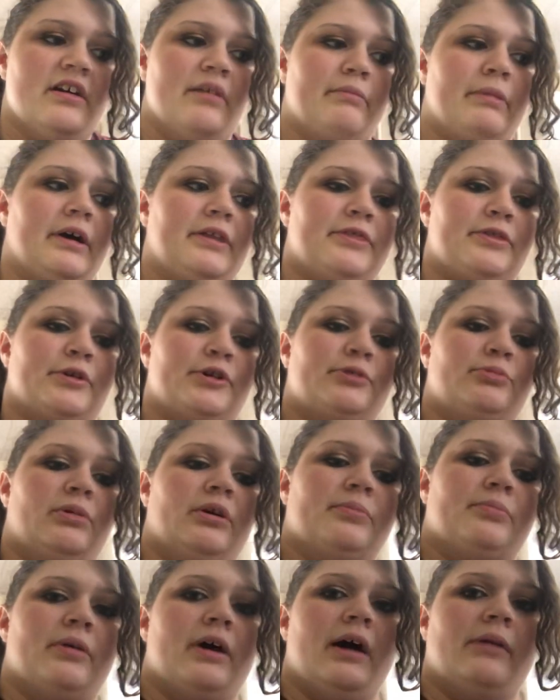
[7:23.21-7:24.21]
My third
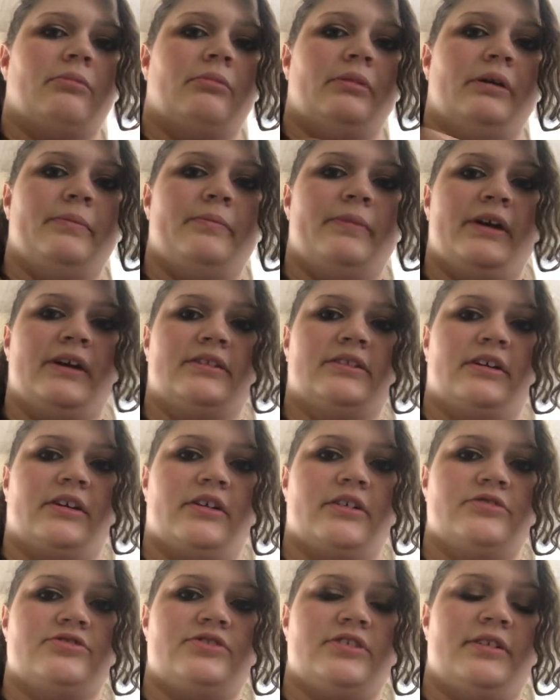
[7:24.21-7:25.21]
one probably being the
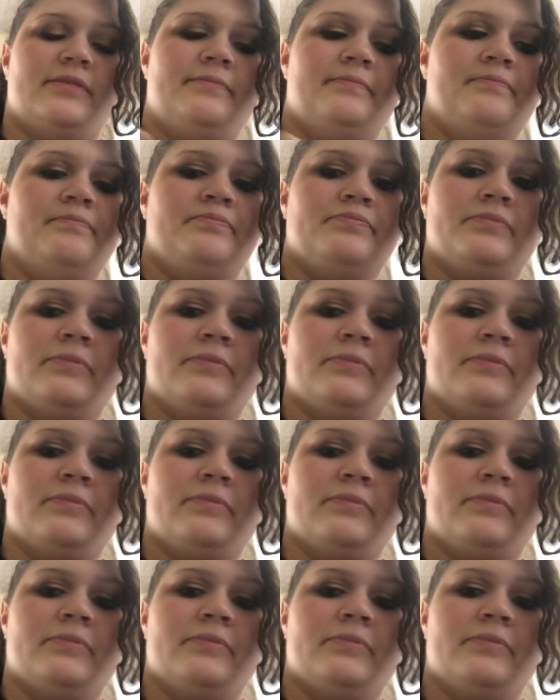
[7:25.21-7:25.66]
Cushion.